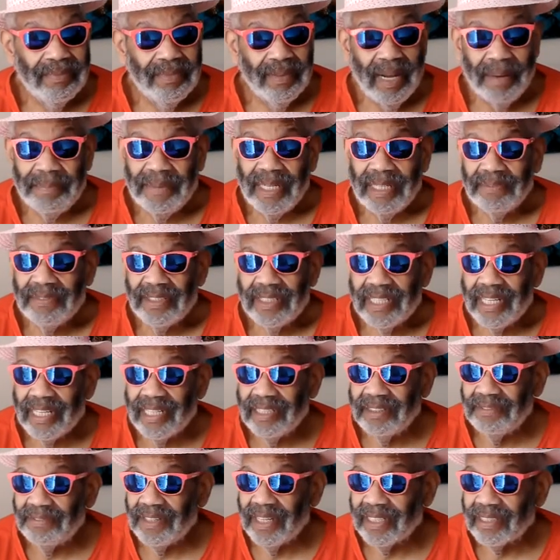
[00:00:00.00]
I'm not even
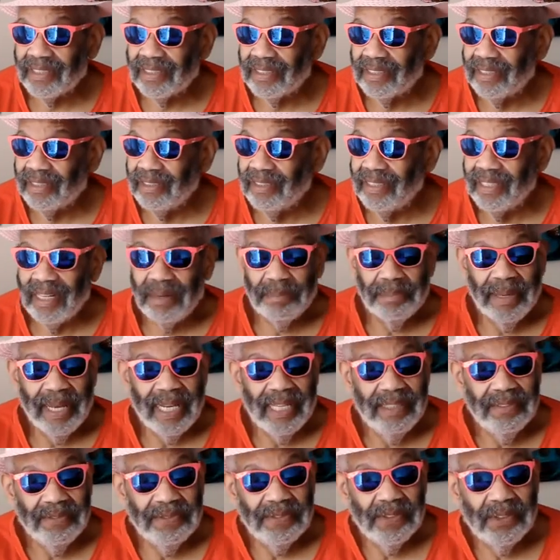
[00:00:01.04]
taking the vaccine and I'm
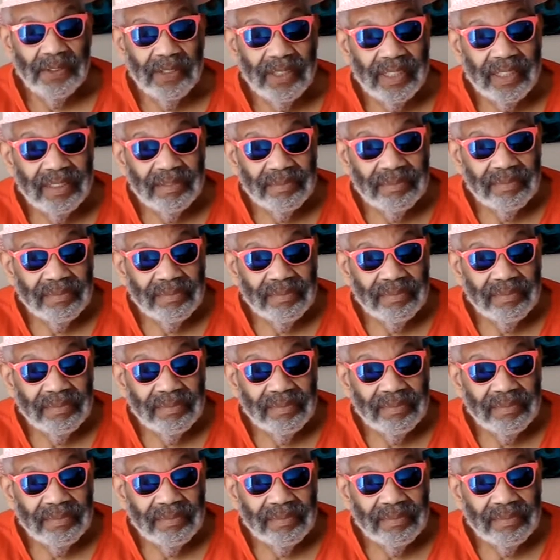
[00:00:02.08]
paying for it.